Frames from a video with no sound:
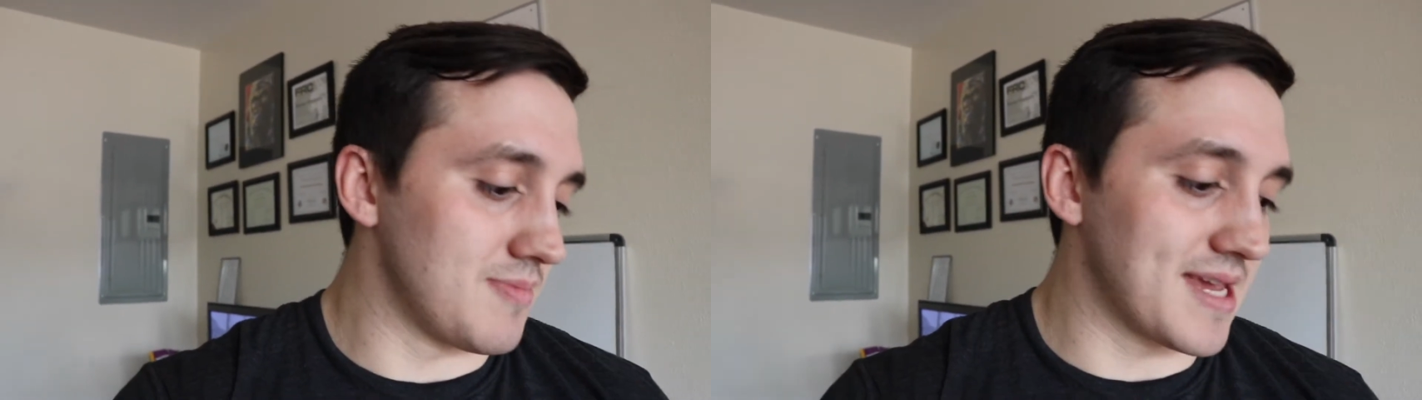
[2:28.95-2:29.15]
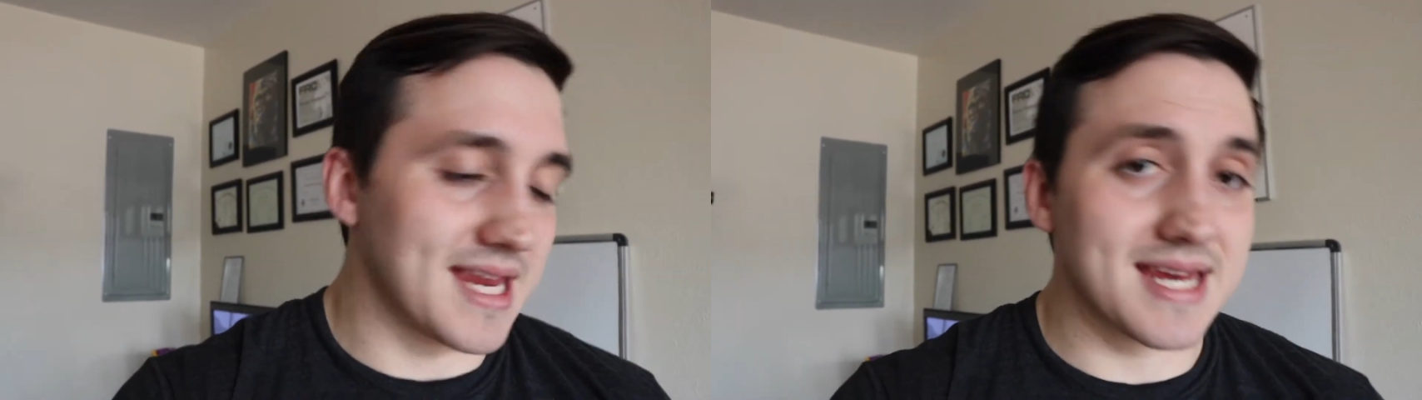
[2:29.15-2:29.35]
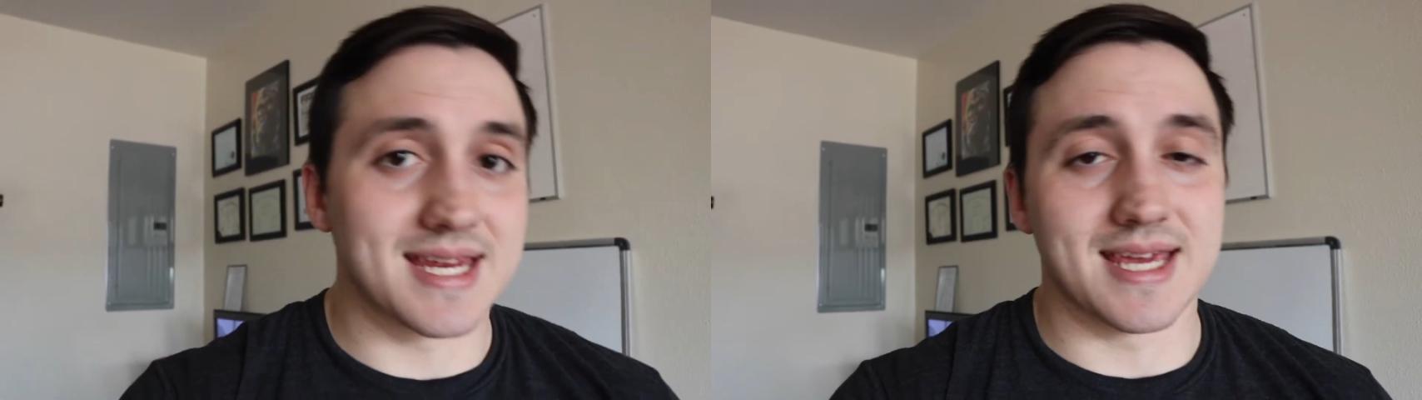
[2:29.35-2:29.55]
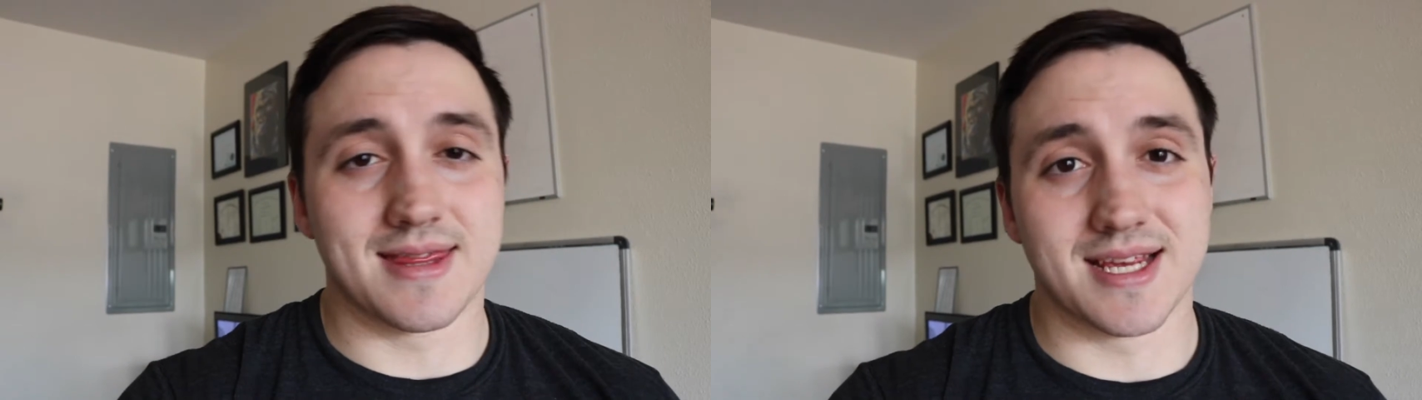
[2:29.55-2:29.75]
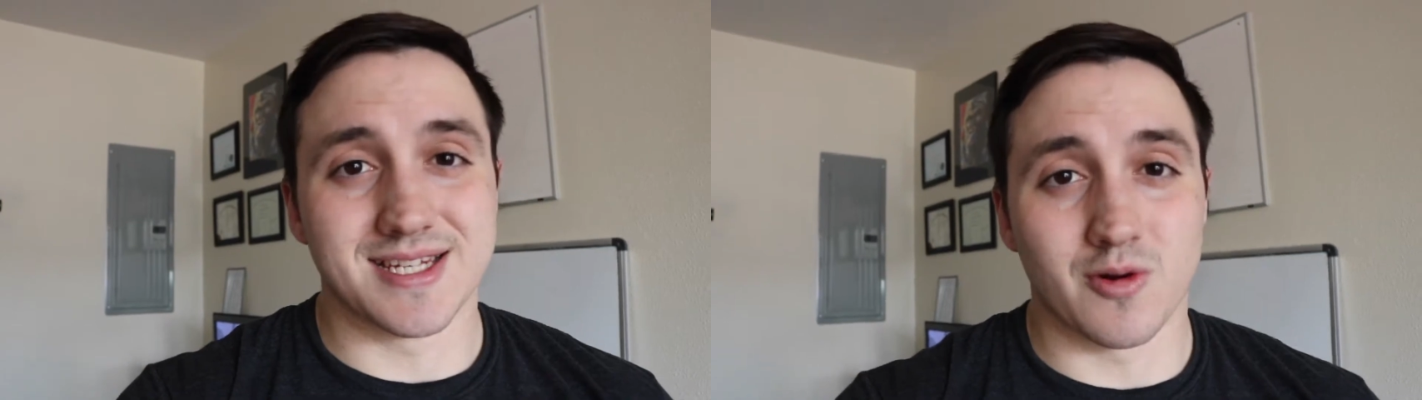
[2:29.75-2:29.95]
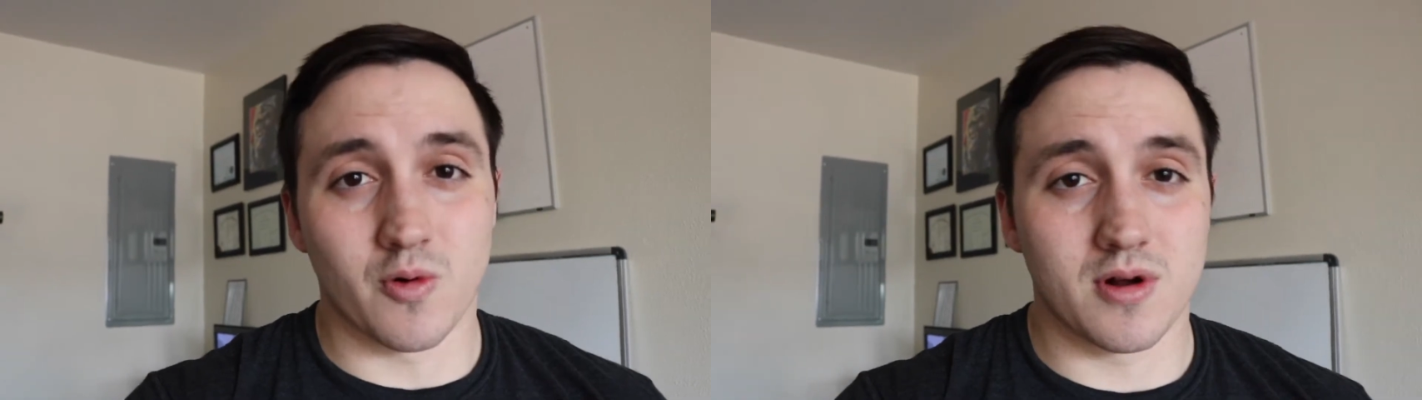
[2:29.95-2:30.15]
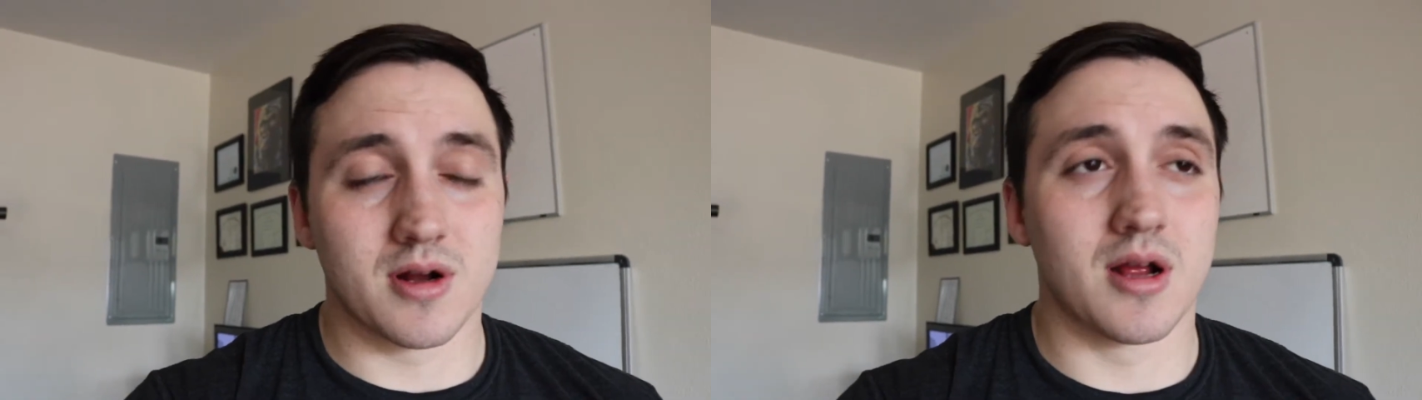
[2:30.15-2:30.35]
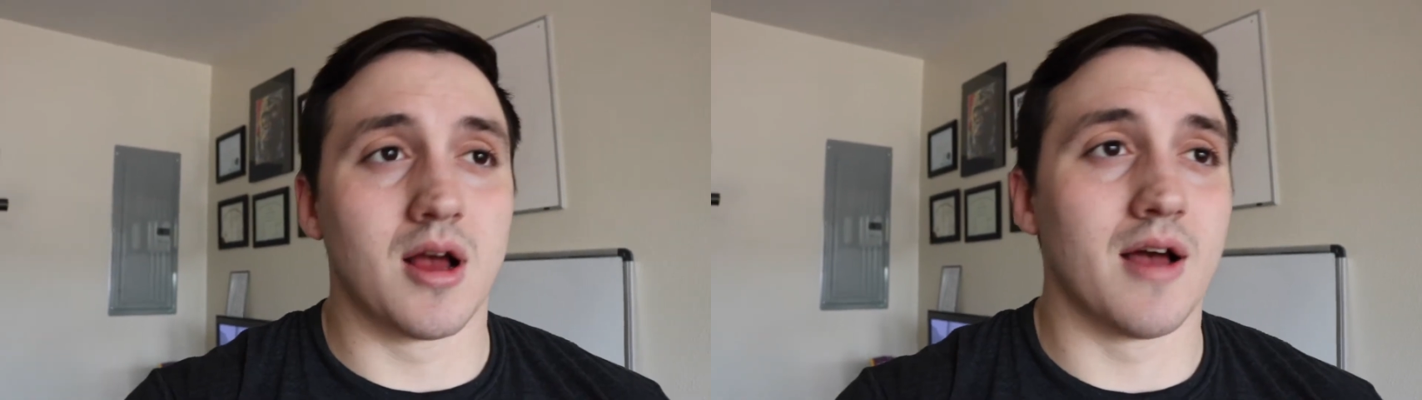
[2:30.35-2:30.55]
the beginning to get things in
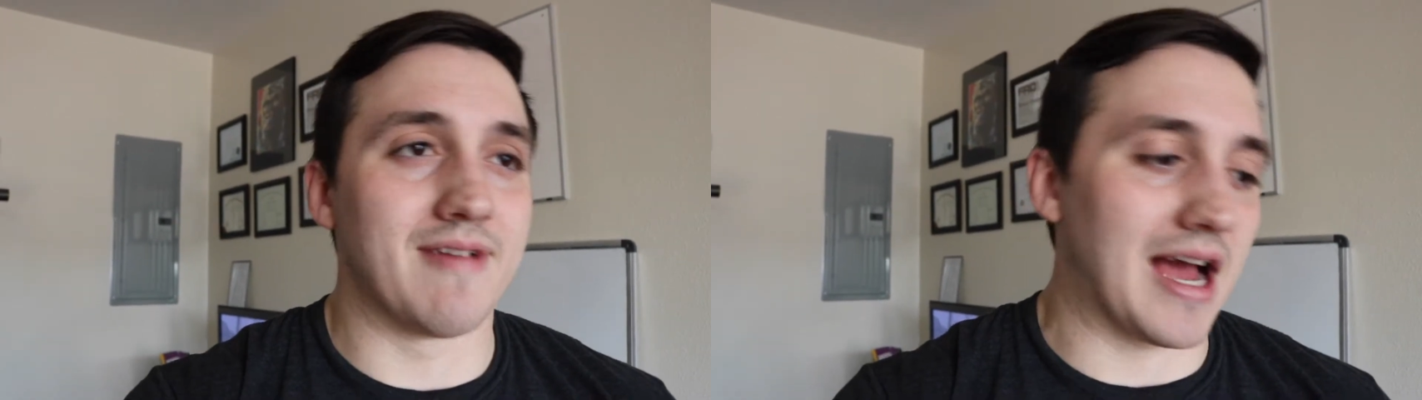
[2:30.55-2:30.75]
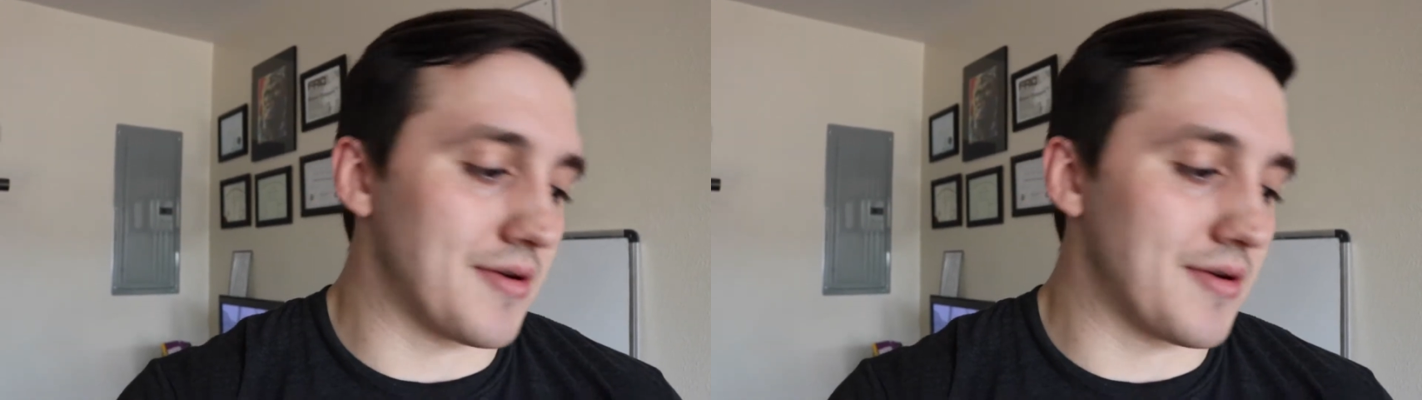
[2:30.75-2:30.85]
order of